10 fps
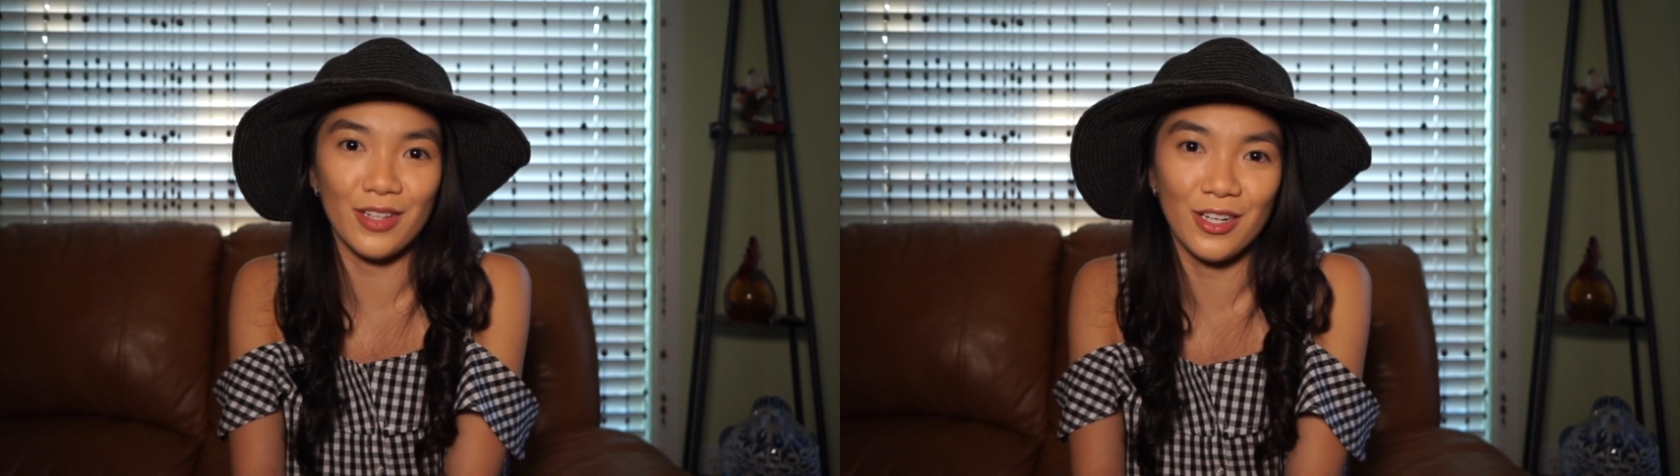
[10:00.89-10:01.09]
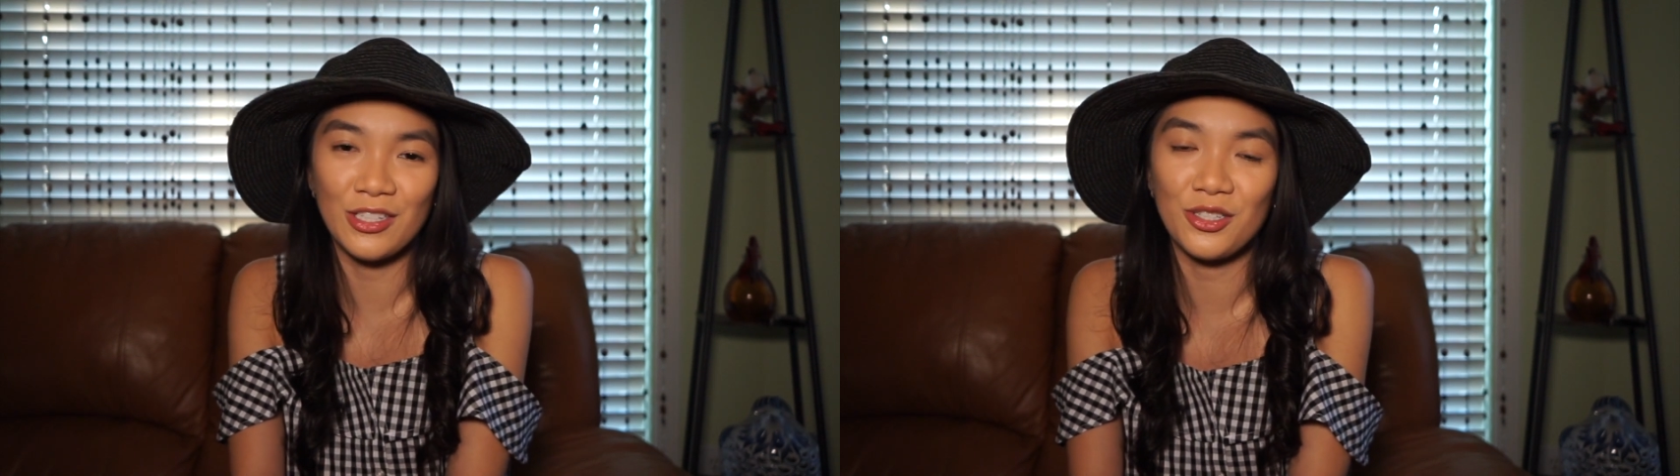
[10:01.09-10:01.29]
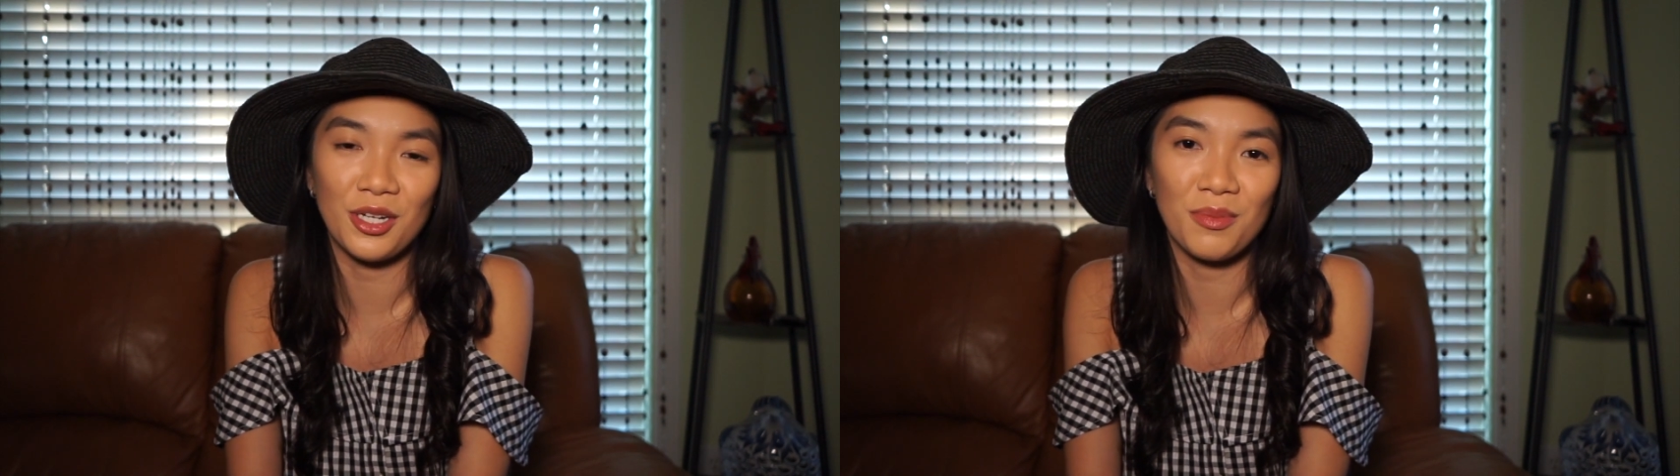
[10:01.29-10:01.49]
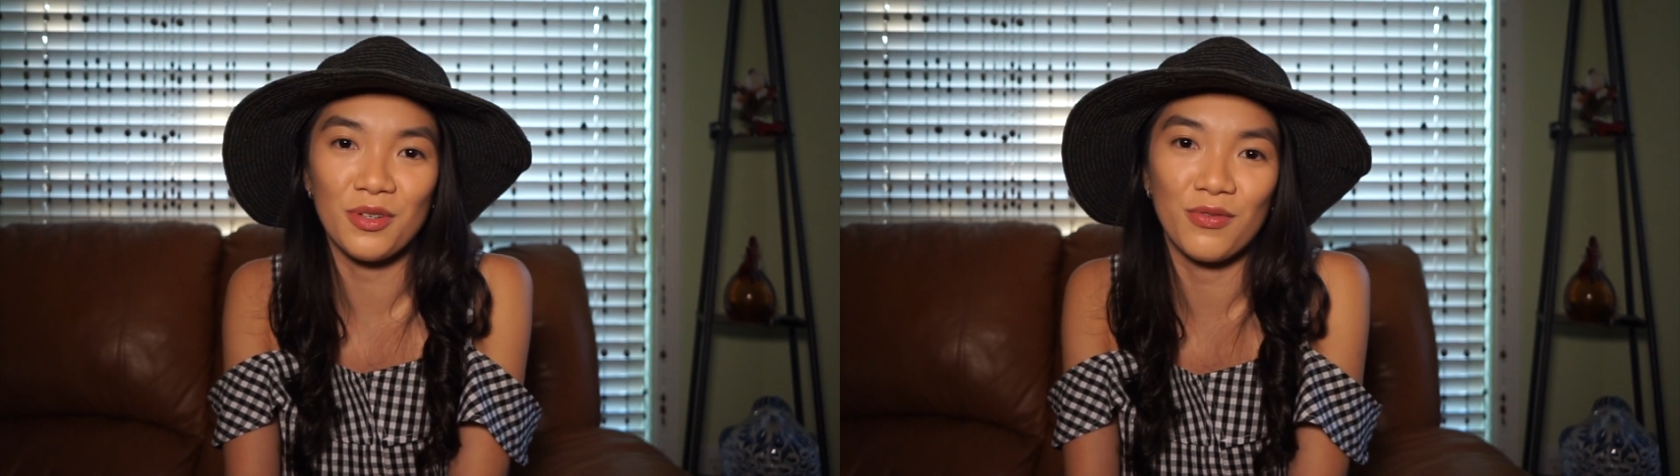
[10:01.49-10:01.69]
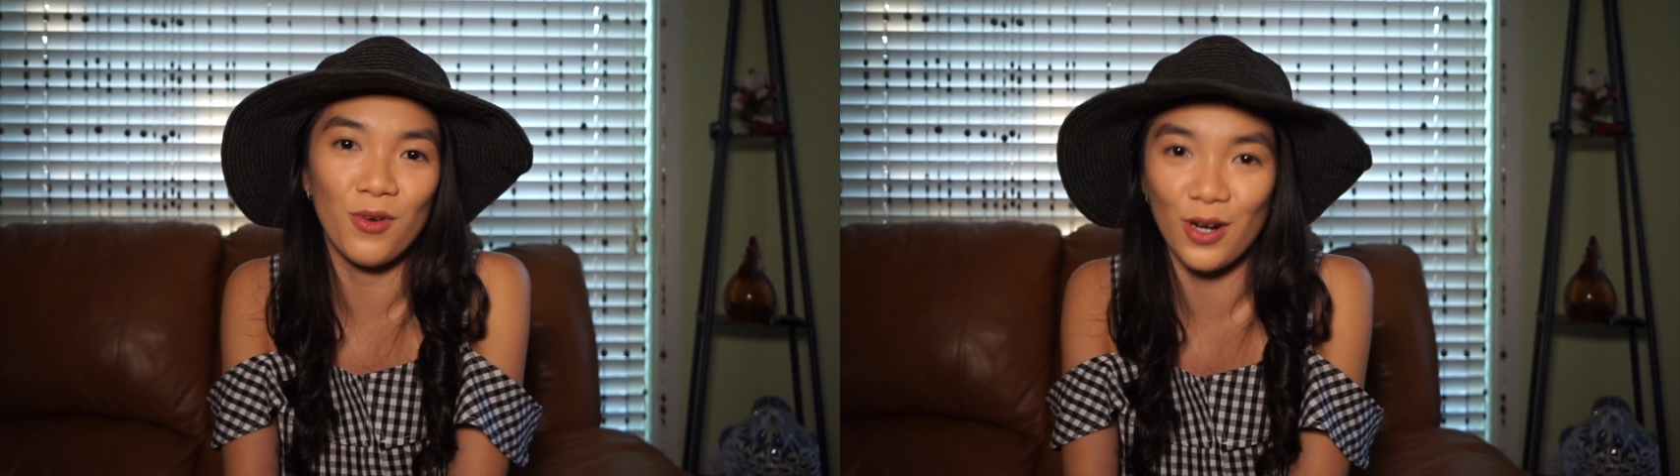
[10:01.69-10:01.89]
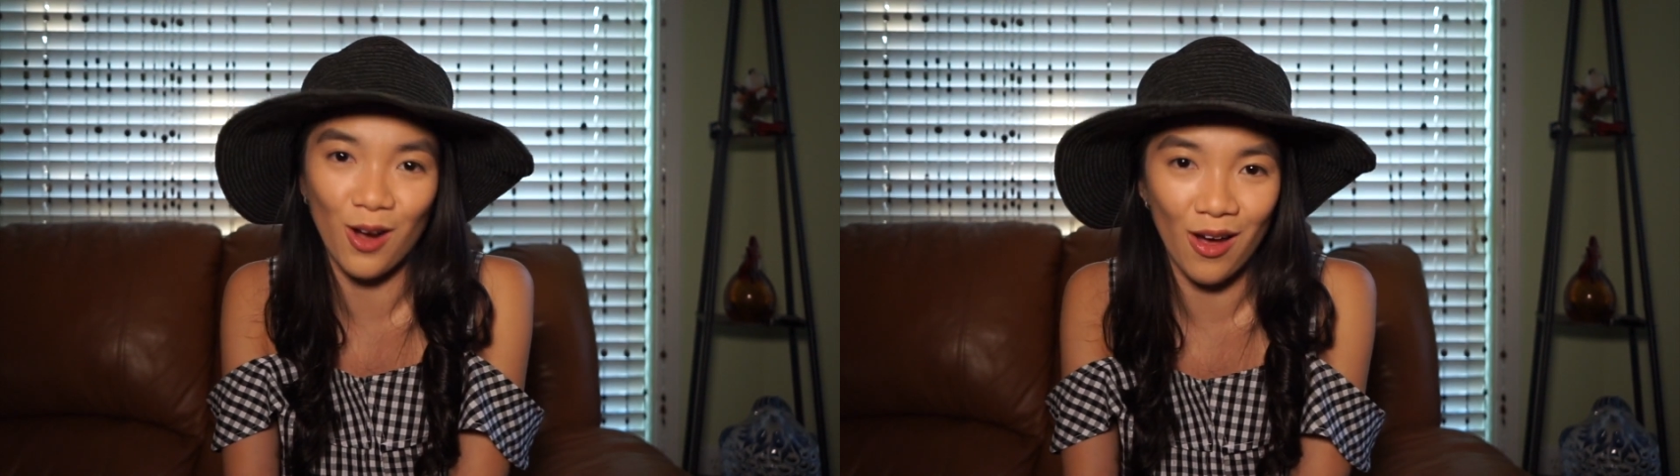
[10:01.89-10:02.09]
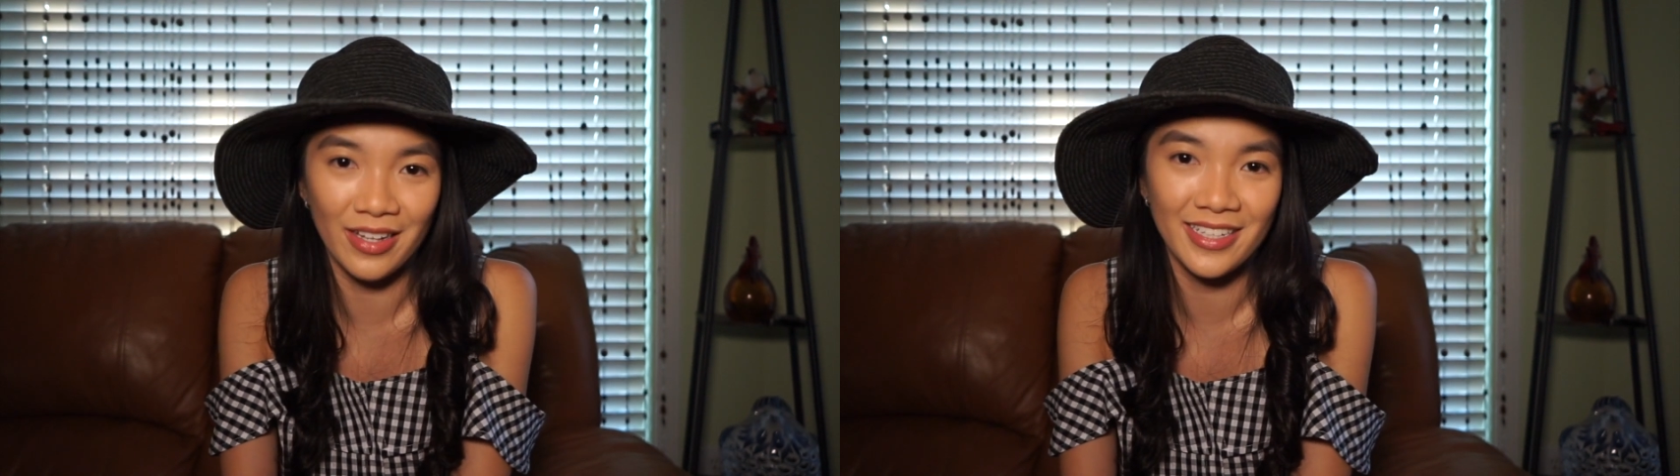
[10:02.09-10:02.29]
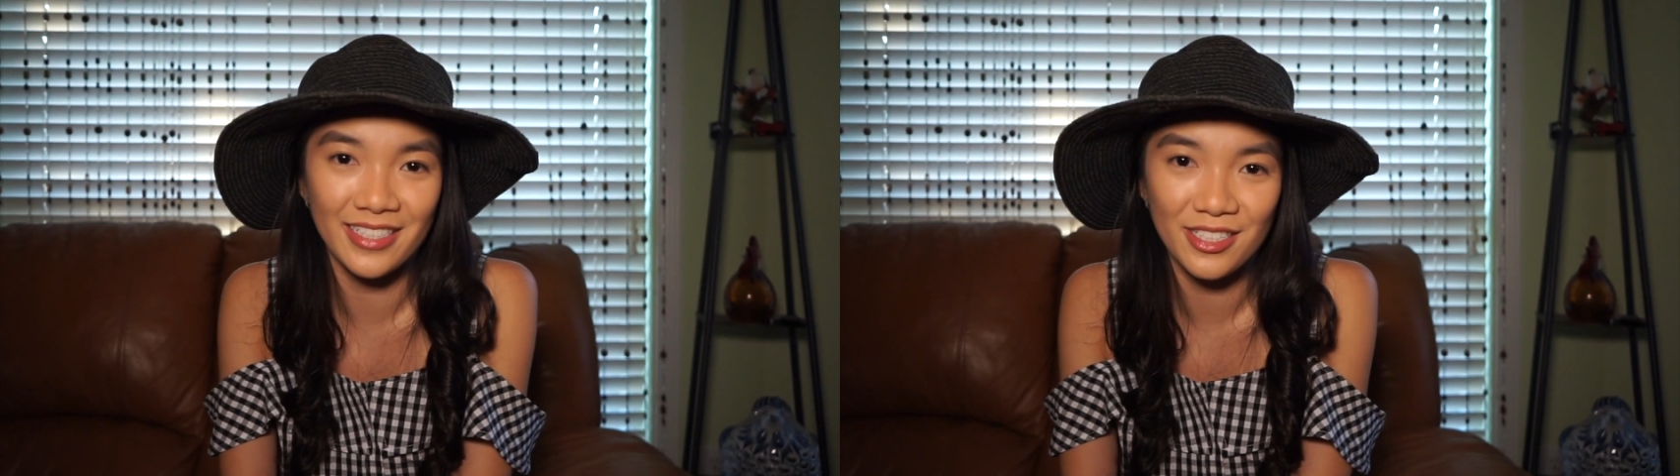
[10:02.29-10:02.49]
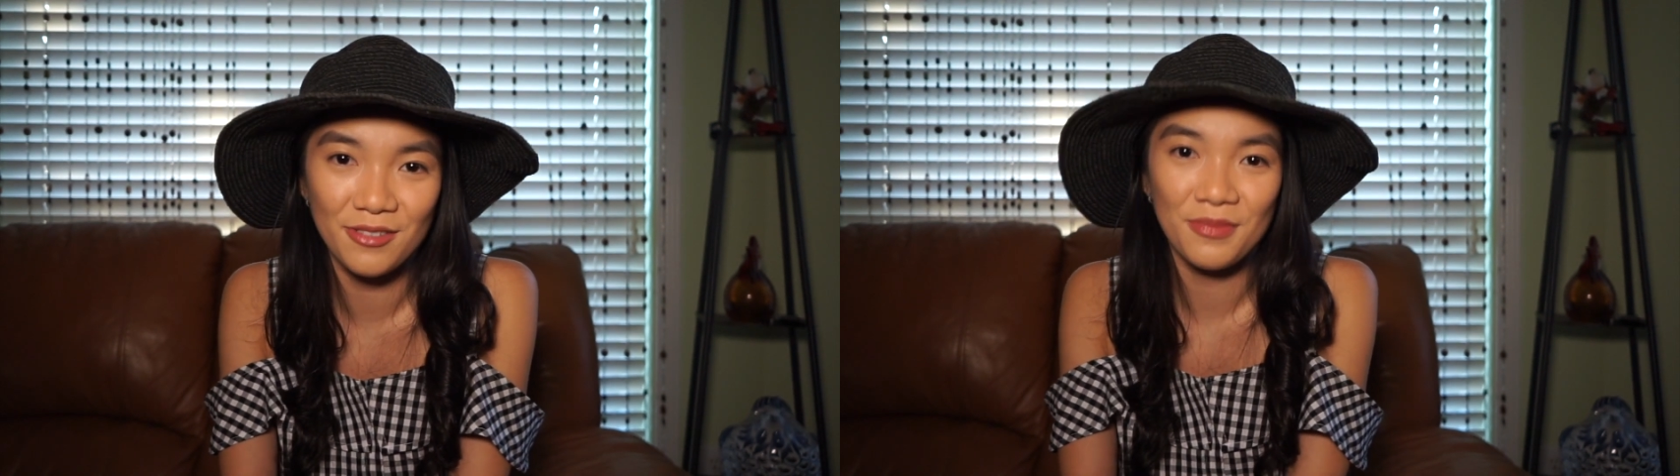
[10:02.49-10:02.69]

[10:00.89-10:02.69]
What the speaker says: country before college.